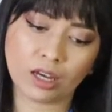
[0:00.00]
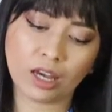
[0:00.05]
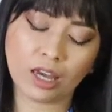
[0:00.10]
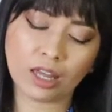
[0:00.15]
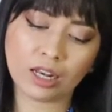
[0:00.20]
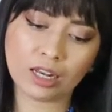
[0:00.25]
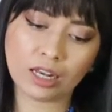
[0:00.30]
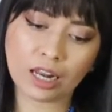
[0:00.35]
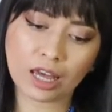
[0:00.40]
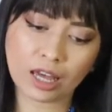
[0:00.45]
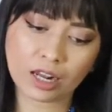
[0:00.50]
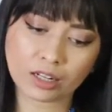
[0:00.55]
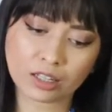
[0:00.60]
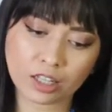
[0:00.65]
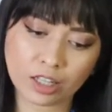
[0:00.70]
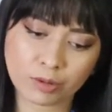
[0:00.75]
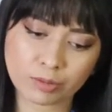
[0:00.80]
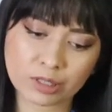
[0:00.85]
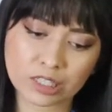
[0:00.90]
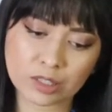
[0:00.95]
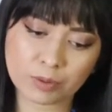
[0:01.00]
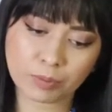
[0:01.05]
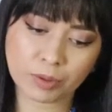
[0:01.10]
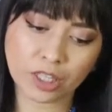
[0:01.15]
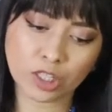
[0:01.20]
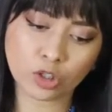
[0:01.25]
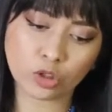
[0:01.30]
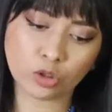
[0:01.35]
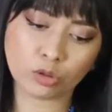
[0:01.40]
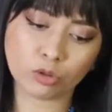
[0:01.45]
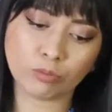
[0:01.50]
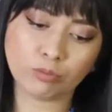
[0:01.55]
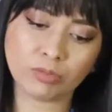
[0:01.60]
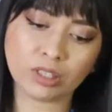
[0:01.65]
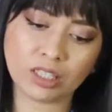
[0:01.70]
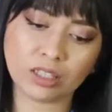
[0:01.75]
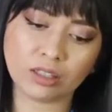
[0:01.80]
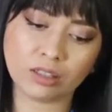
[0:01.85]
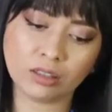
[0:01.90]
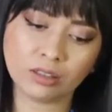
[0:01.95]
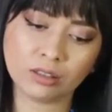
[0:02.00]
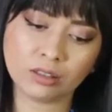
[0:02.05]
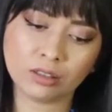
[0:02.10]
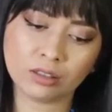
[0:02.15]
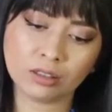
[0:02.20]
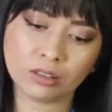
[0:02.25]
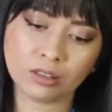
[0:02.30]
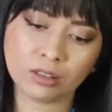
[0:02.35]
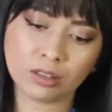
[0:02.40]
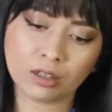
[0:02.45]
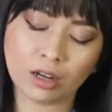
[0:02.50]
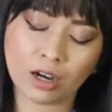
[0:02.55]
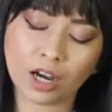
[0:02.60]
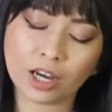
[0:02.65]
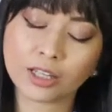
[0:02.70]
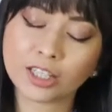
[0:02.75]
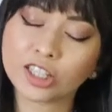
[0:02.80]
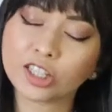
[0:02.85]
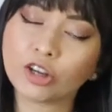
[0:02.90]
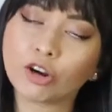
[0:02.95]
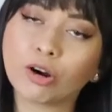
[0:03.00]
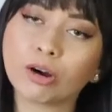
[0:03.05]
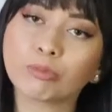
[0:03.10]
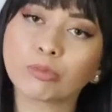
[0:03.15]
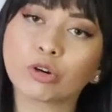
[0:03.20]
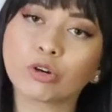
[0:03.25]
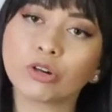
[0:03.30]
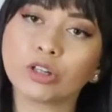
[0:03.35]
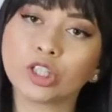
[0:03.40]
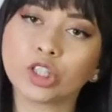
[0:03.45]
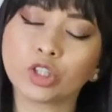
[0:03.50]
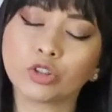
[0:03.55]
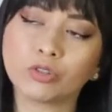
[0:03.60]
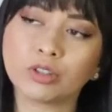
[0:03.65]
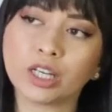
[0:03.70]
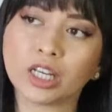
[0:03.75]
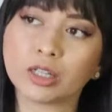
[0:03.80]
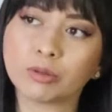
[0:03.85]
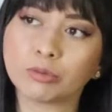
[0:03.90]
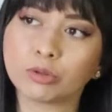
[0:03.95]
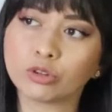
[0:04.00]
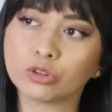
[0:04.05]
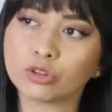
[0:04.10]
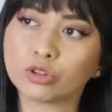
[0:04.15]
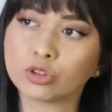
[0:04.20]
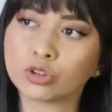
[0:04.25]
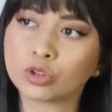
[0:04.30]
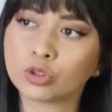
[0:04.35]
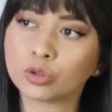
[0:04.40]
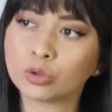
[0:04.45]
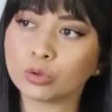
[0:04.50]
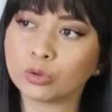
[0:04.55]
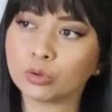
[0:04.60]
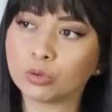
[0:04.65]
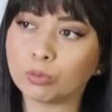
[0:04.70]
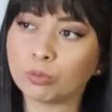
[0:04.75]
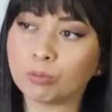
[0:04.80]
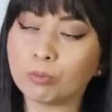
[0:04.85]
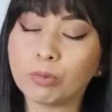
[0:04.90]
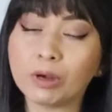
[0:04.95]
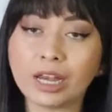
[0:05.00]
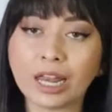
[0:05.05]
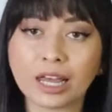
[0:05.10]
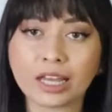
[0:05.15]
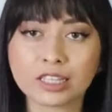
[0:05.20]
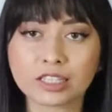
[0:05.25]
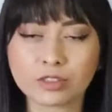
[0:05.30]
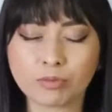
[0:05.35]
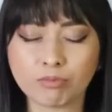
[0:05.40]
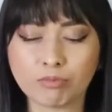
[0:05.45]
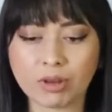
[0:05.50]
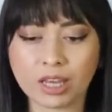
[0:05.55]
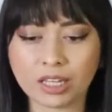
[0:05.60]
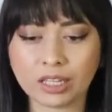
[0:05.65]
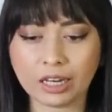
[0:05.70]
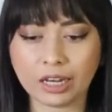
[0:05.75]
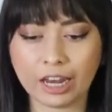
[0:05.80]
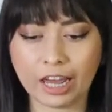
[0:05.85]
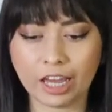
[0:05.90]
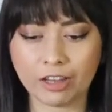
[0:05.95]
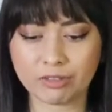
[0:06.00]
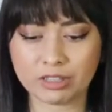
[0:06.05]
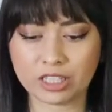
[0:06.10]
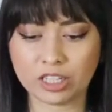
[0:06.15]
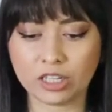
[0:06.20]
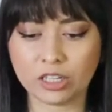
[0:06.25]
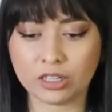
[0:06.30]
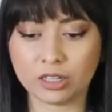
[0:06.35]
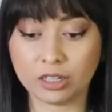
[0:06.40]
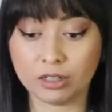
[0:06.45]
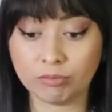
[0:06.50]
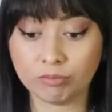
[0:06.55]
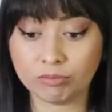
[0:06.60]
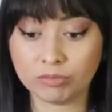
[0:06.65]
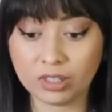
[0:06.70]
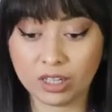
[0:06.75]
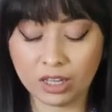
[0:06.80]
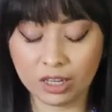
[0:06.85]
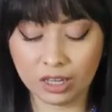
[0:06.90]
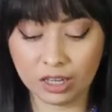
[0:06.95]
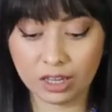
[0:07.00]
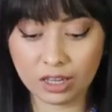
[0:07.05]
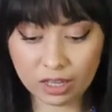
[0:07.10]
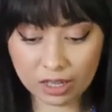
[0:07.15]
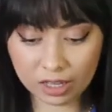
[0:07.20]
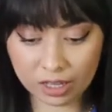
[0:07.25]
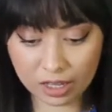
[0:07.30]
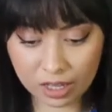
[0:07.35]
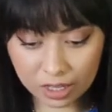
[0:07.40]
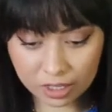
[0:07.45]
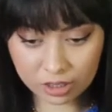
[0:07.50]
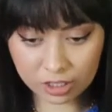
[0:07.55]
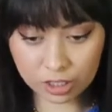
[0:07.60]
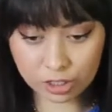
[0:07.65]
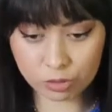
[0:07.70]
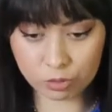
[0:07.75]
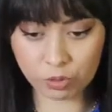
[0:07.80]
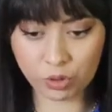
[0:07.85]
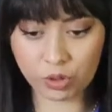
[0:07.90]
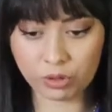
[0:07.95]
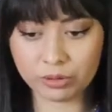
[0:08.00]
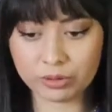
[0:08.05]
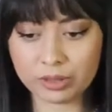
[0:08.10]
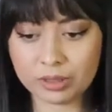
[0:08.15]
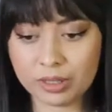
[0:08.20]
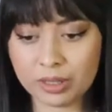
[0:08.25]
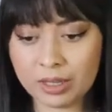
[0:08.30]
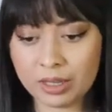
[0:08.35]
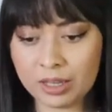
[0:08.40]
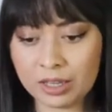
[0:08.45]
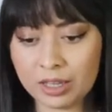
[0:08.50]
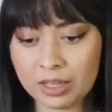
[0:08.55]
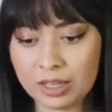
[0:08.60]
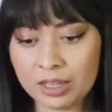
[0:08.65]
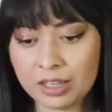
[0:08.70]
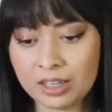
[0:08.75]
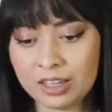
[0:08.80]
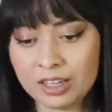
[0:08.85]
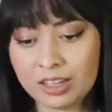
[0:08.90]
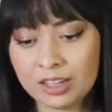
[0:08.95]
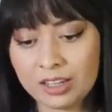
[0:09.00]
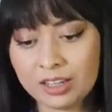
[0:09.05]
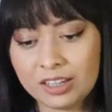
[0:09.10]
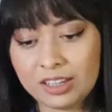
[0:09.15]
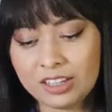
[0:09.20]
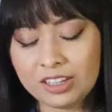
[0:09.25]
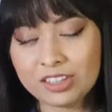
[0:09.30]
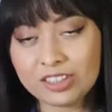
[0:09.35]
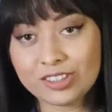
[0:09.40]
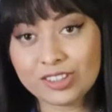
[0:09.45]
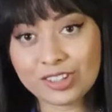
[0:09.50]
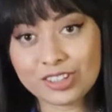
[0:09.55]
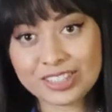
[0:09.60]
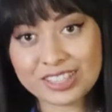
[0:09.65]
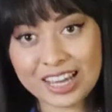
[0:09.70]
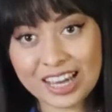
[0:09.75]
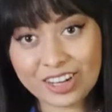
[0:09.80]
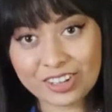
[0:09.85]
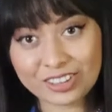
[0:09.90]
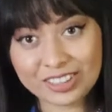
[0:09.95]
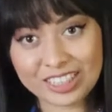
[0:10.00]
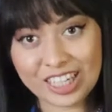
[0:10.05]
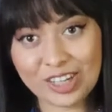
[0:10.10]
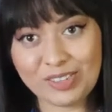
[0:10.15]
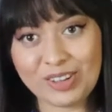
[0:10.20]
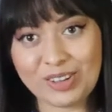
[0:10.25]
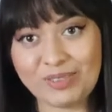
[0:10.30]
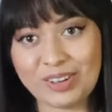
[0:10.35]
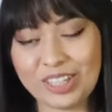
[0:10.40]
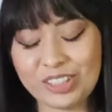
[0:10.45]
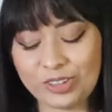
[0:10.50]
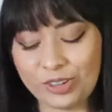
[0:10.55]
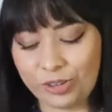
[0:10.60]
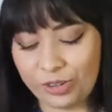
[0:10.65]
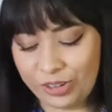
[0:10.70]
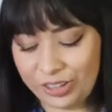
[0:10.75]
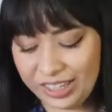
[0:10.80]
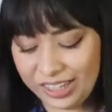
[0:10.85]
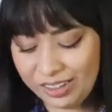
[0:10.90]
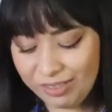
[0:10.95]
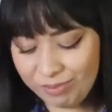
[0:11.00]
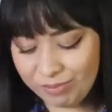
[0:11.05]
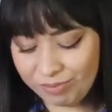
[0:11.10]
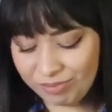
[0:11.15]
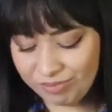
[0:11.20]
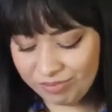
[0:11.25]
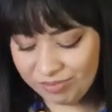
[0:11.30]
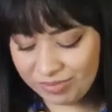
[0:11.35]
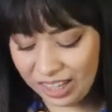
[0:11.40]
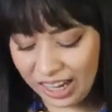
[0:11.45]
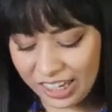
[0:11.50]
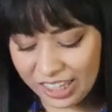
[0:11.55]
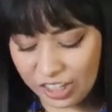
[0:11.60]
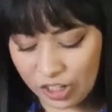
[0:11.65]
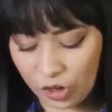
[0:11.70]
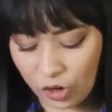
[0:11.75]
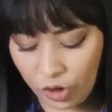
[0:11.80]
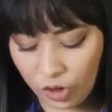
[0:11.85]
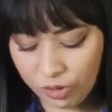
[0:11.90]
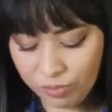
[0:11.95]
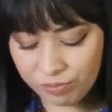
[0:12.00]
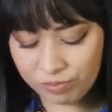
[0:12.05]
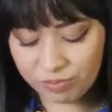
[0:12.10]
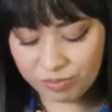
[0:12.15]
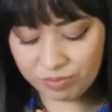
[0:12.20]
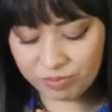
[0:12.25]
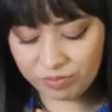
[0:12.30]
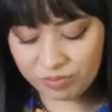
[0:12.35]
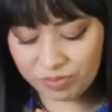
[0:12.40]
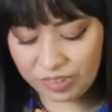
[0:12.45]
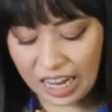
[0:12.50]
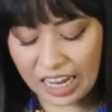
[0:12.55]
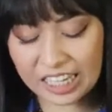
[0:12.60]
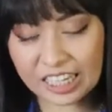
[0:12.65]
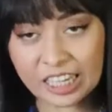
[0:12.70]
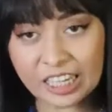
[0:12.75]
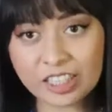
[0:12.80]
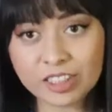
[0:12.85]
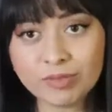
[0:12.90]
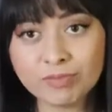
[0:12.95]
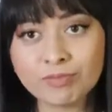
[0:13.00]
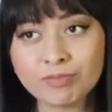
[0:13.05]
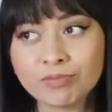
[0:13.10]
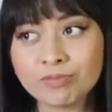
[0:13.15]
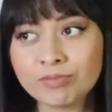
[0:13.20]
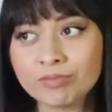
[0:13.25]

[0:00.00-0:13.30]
and let Him speak through me, I know I'm going to be able to bless many lives here in this world. So second time in Medjugorje, I go again.